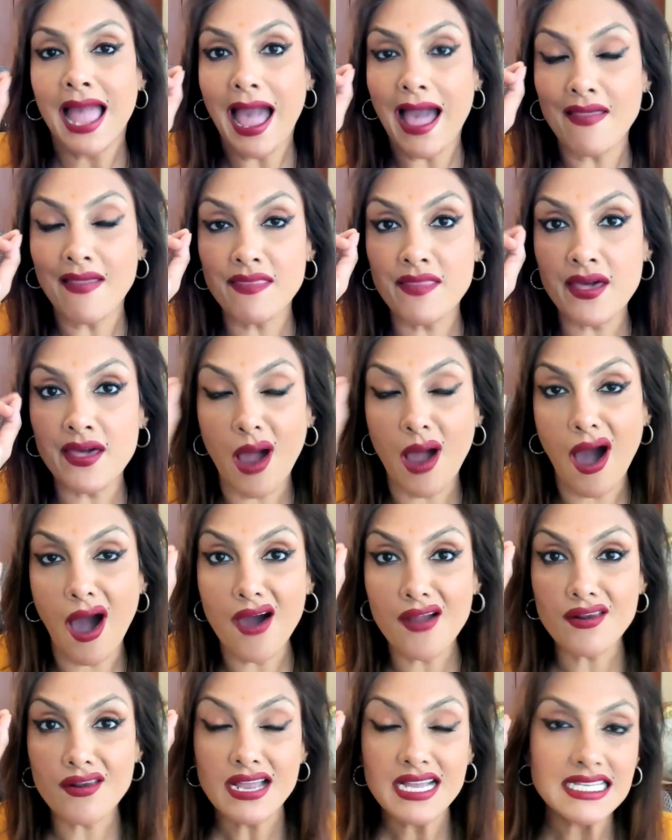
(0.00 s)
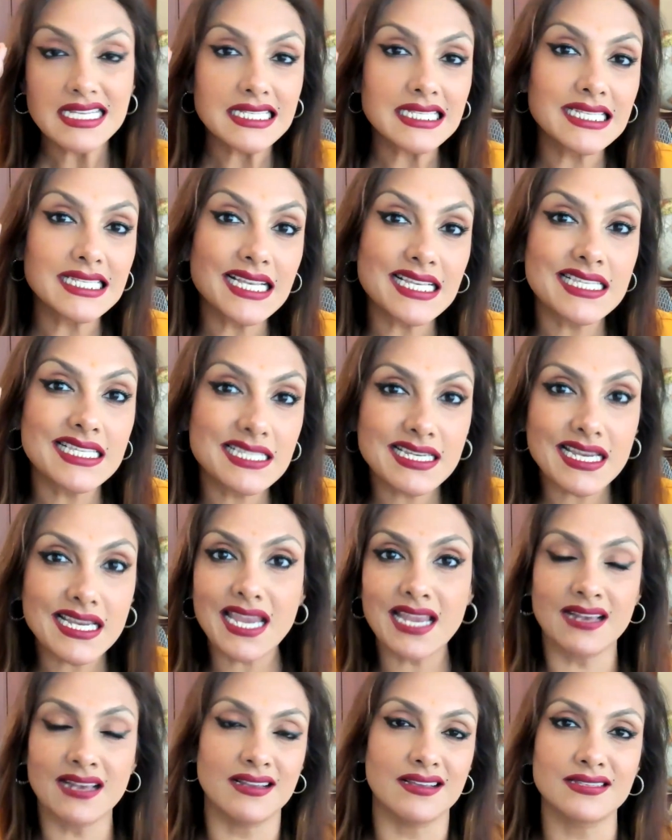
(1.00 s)
And there are
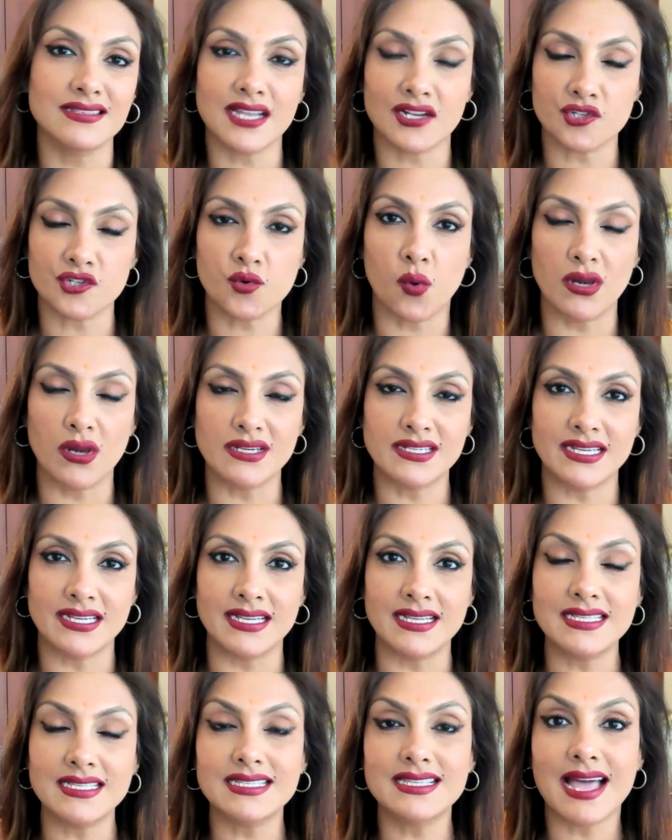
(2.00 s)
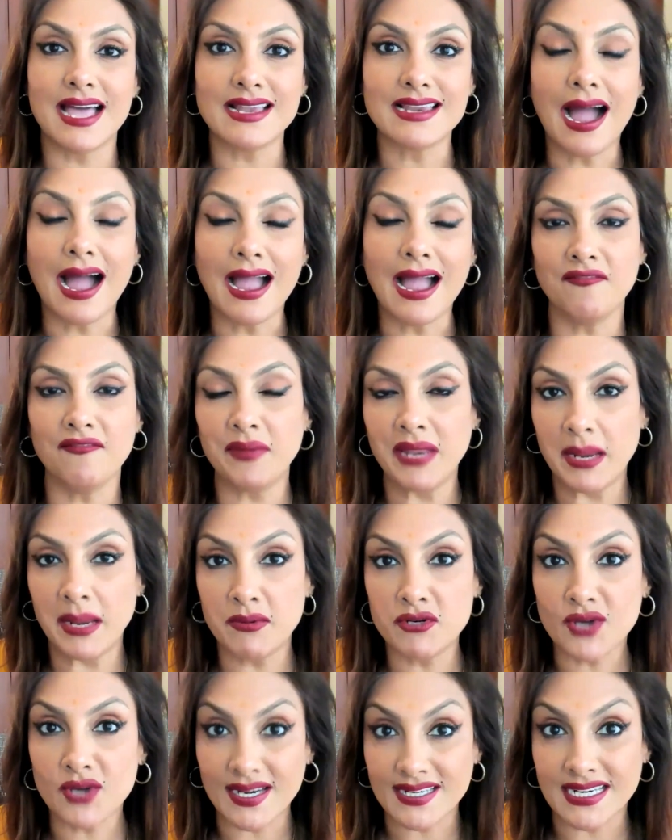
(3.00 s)
16 such qualities that I have been
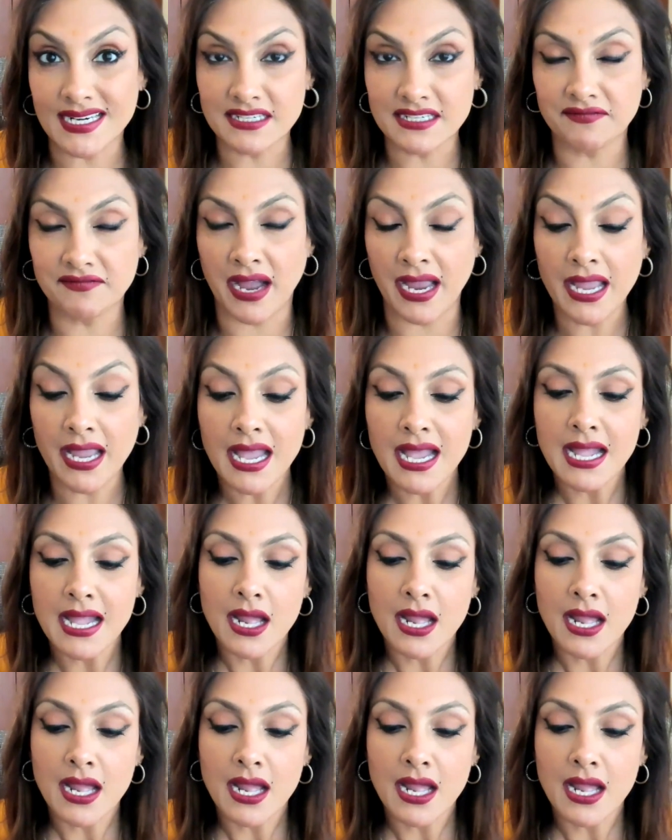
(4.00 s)
able to identify.